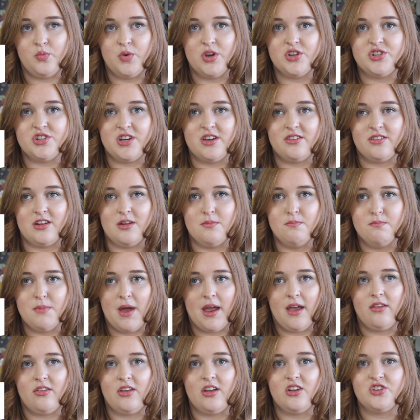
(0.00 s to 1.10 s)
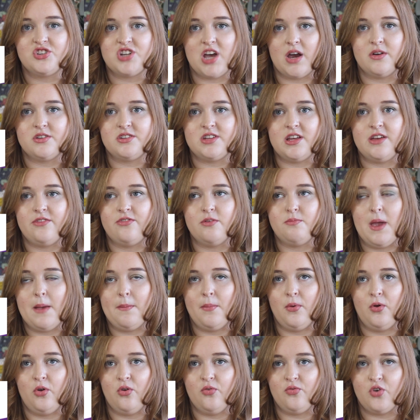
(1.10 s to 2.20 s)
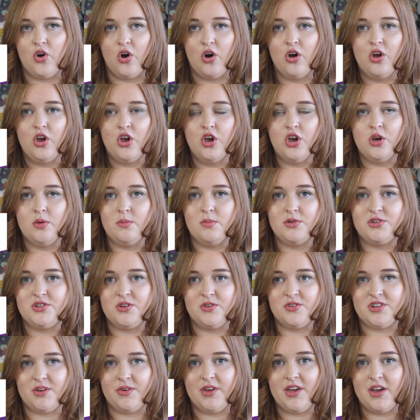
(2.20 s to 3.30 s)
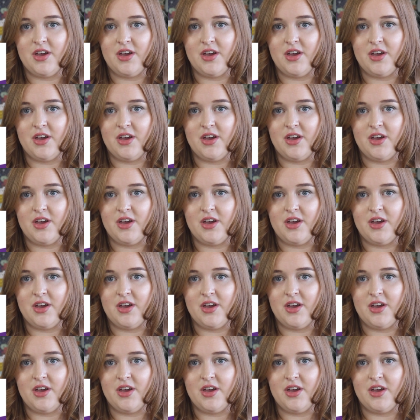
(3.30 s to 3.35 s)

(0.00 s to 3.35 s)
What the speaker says: which is an amazing charity for people who've got pituitary